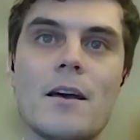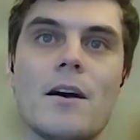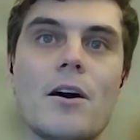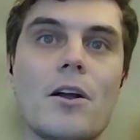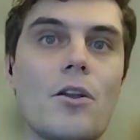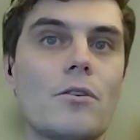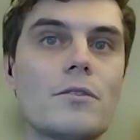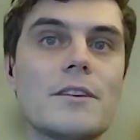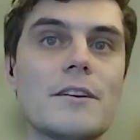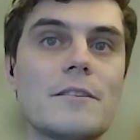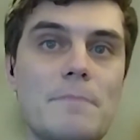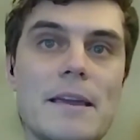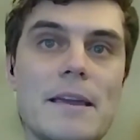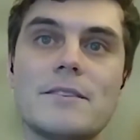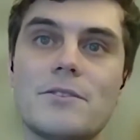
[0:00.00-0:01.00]

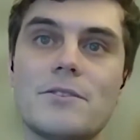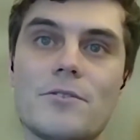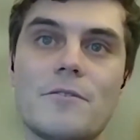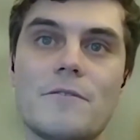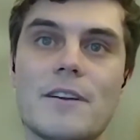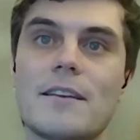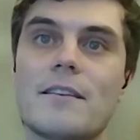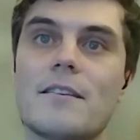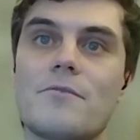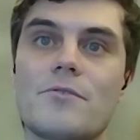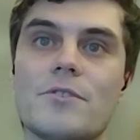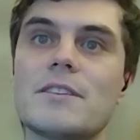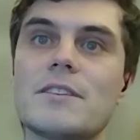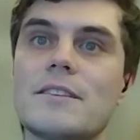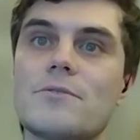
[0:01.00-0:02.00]
Alongside Peter Norvig,
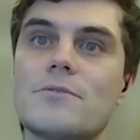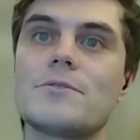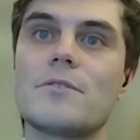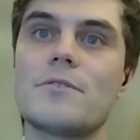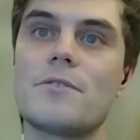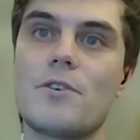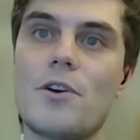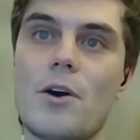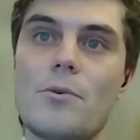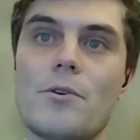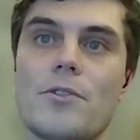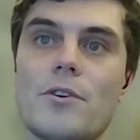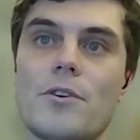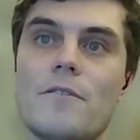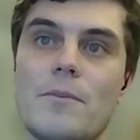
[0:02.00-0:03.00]
Russell is also the
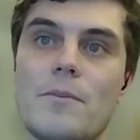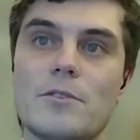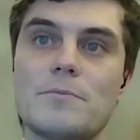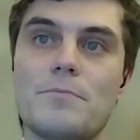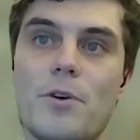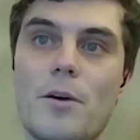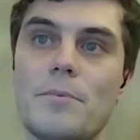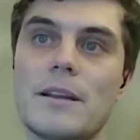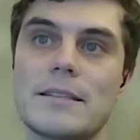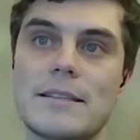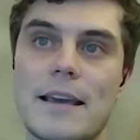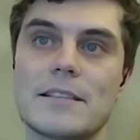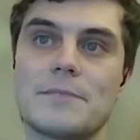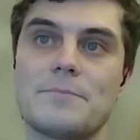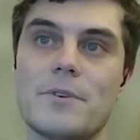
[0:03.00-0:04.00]
co-author of the most popular
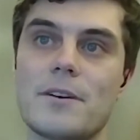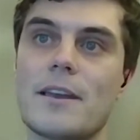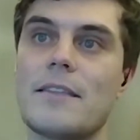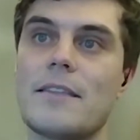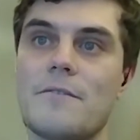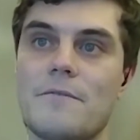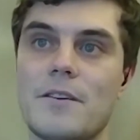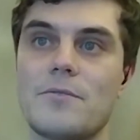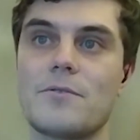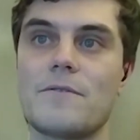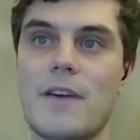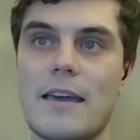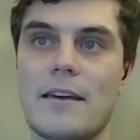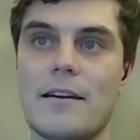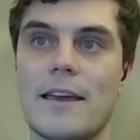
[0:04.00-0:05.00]
textbook in the field
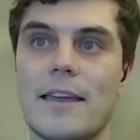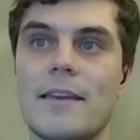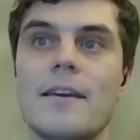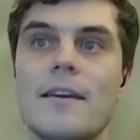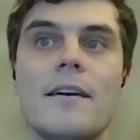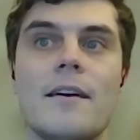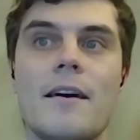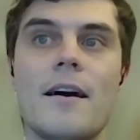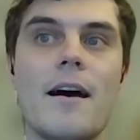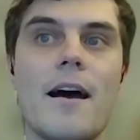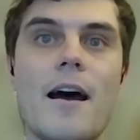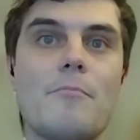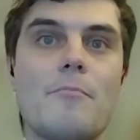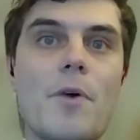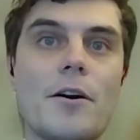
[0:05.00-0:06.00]
of AI,
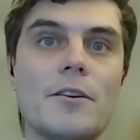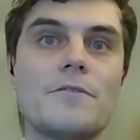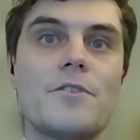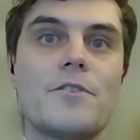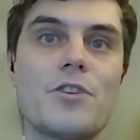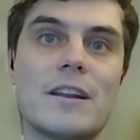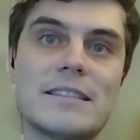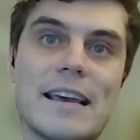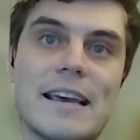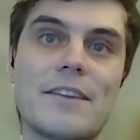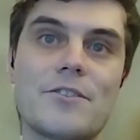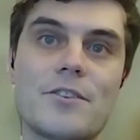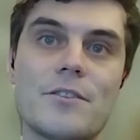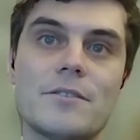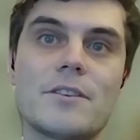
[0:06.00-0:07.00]
Artificial
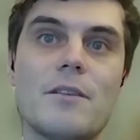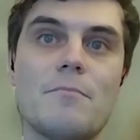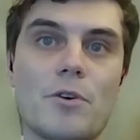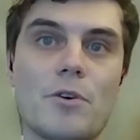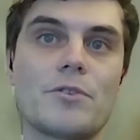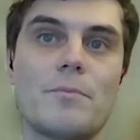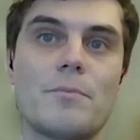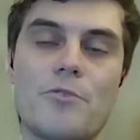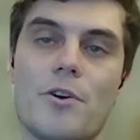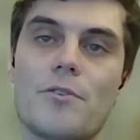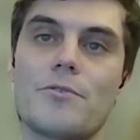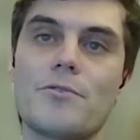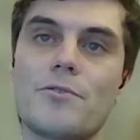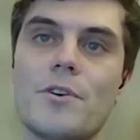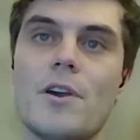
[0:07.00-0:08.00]
Intelligence, A Modern
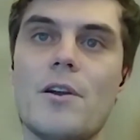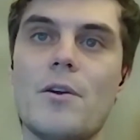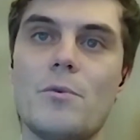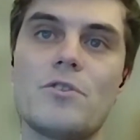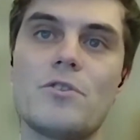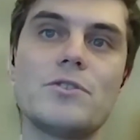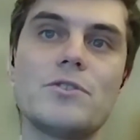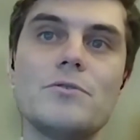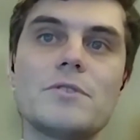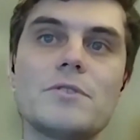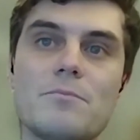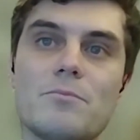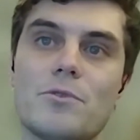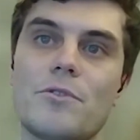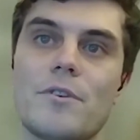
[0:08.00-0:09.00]
Approach, which is used
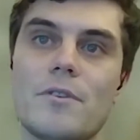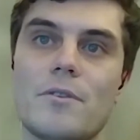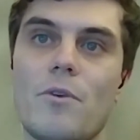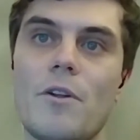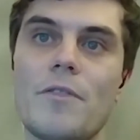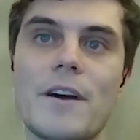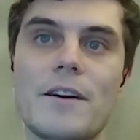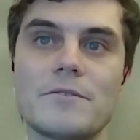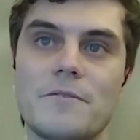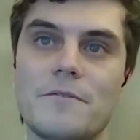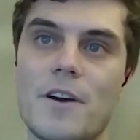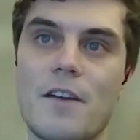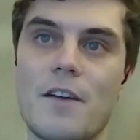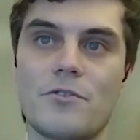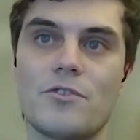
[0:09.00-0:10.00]
in more than
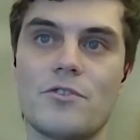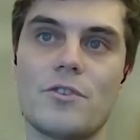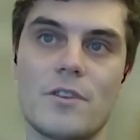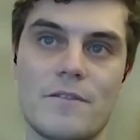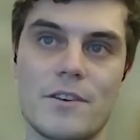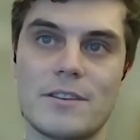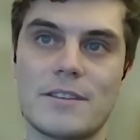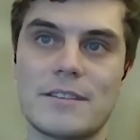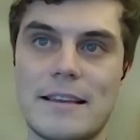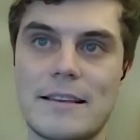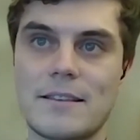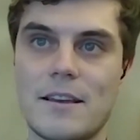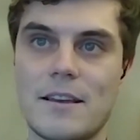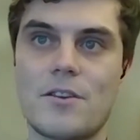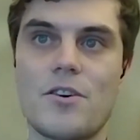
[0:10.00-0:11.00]
1,500
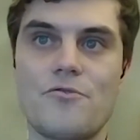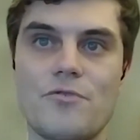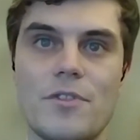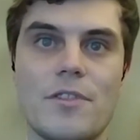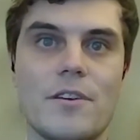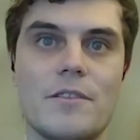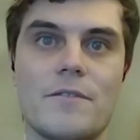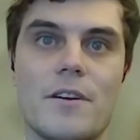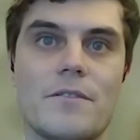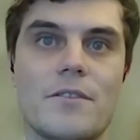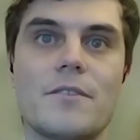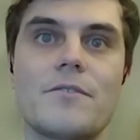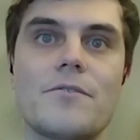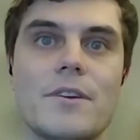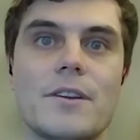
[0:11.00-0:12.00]
universities in 135
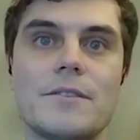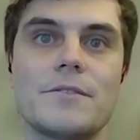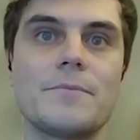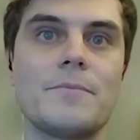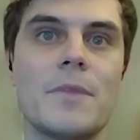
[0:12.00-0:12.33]
countries.